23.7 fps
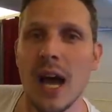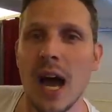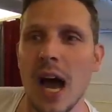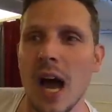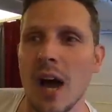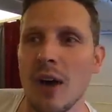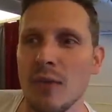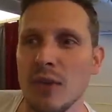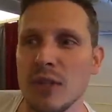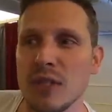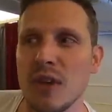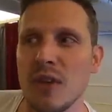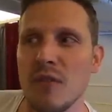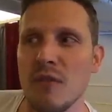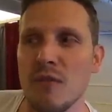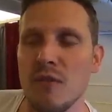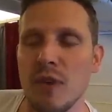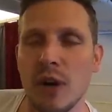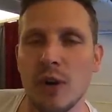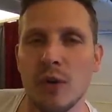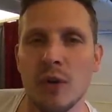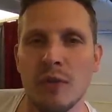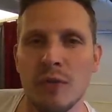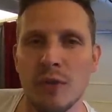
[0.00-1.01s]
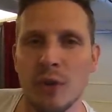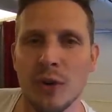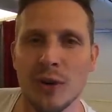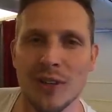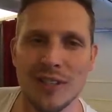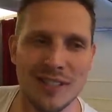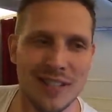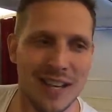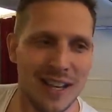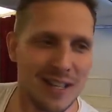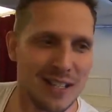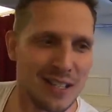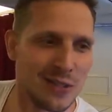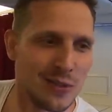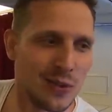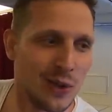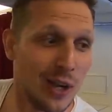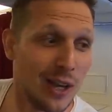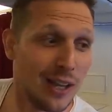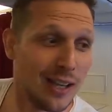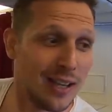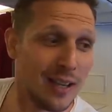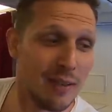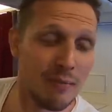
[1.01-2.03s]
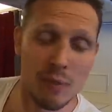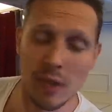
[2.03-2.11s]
I was very, very satisfied.